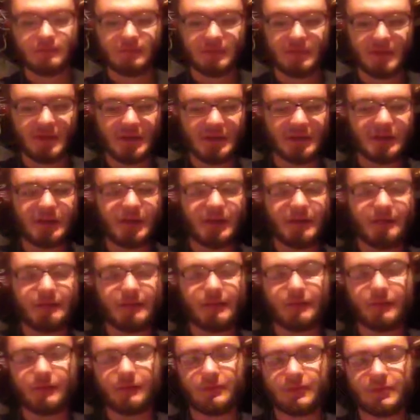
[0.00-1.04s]
Thing that I've
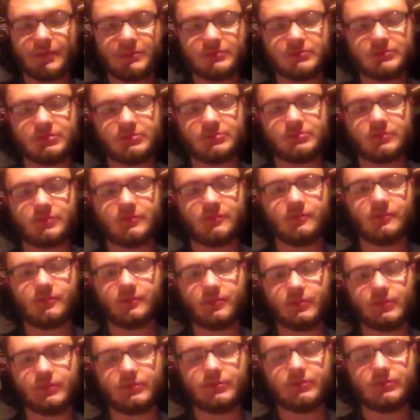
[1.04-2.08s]
never been to
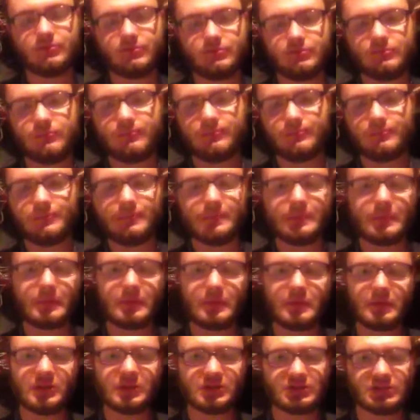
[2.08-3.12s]
before.
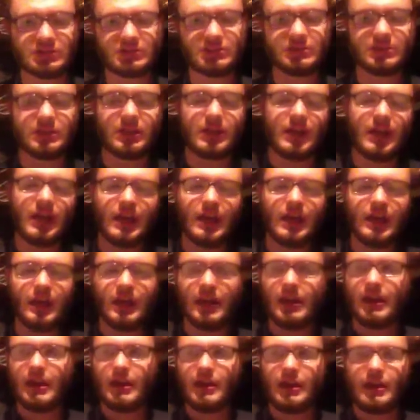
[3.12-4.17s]
Where it's
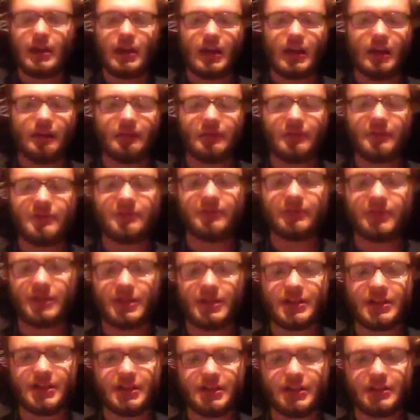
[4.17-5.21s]
every
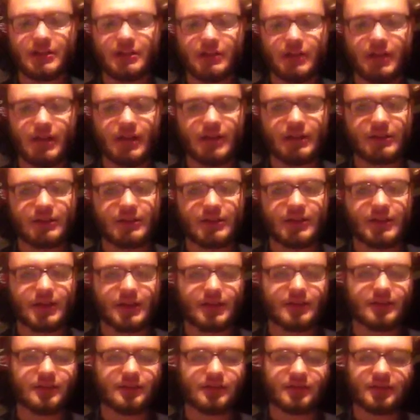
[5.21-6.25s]
Friday at the
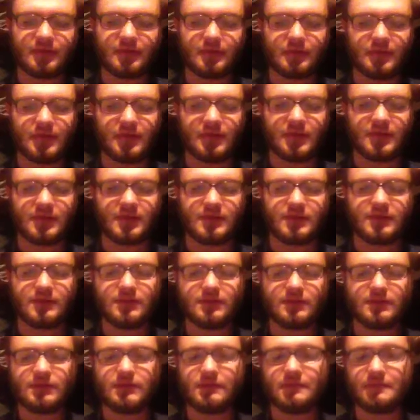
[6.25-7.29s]
end of the month.
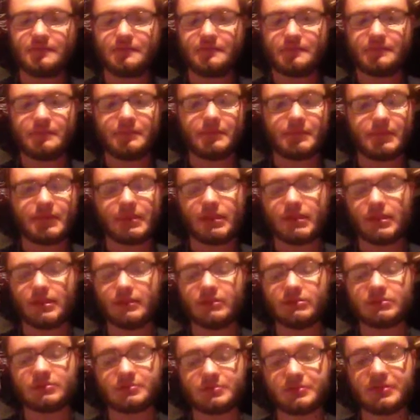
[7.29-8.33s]
It
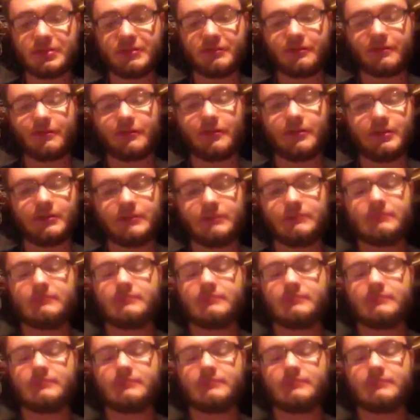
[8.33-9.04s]
was pretty fun